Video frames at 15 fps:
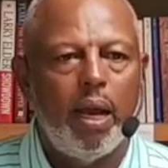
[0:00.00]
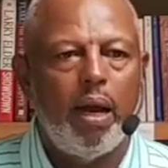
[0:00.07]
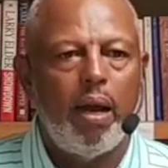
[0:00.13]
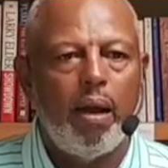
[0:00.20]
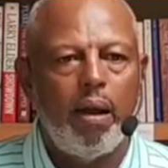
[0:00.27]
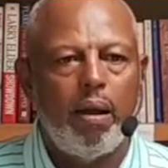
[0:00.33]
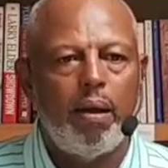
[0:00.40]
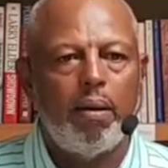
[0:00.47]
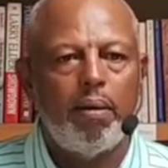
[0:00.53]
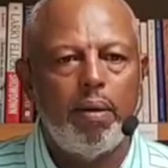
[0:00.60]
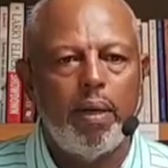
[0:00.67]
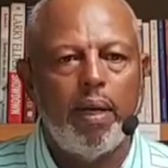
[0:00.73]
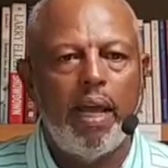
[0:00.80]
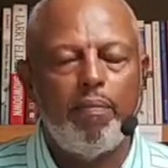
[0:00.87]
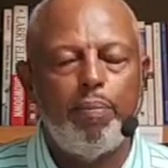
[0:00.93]
uh,
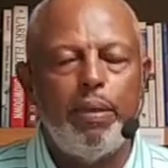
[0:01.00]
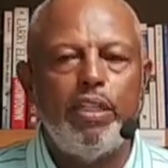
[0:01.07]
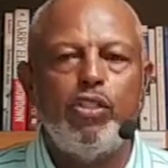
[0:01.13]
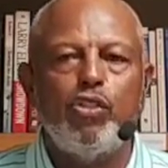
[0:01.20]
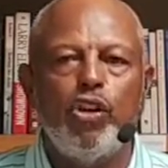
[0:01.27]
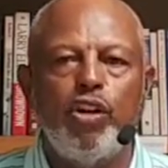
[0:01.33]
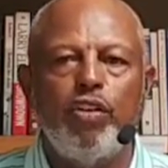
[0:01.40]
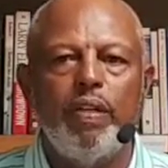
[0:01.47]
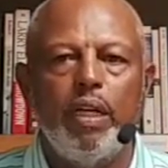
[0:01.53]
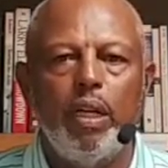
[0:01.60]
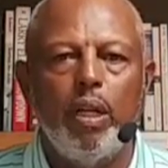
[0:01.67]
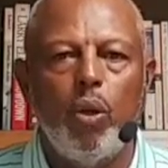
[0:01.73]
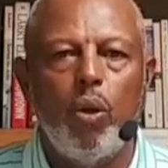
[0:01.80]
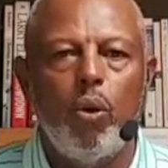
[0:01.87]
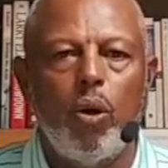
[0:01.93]
have been serving the
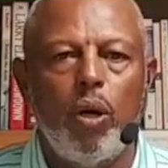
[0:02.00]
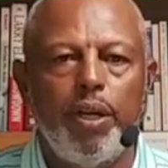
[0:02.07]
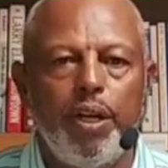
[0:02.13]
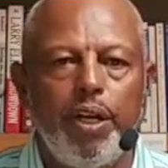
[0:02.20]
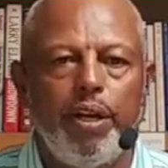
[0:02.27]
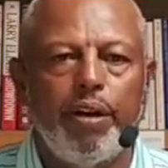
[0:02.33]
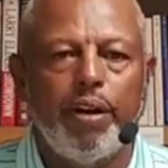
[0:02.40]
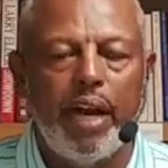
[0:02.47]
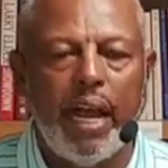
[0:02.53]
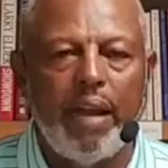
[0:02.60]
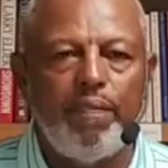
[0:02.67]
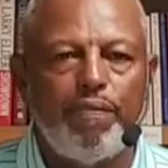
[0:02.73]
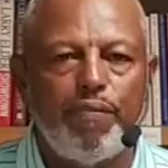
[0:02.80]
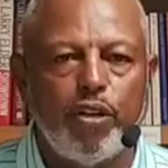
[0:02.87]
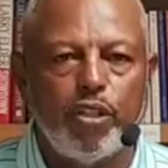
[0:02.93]
Lord here
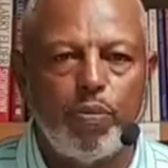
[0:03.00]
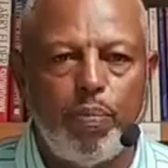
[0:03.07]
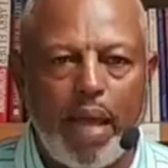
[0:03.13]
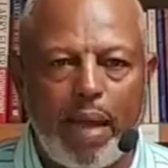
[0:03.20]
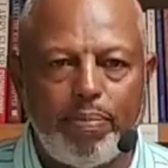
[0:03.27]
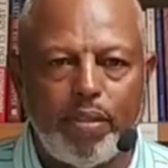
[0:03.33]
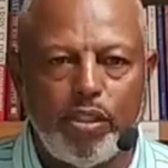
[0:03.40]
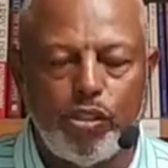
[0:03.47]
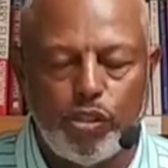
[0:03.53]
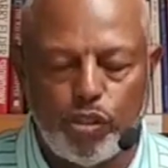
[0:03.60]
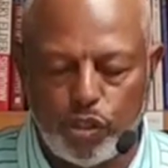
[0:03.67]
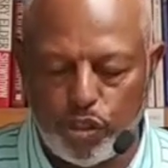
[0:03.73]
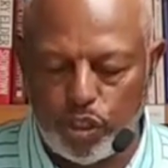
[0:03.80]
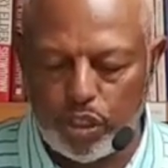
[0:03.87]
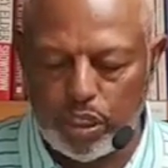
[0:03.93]
at First Baptist
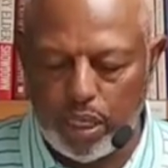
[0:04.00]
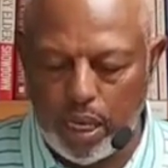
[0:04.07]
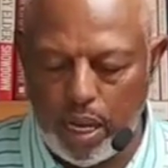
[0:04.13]
Church.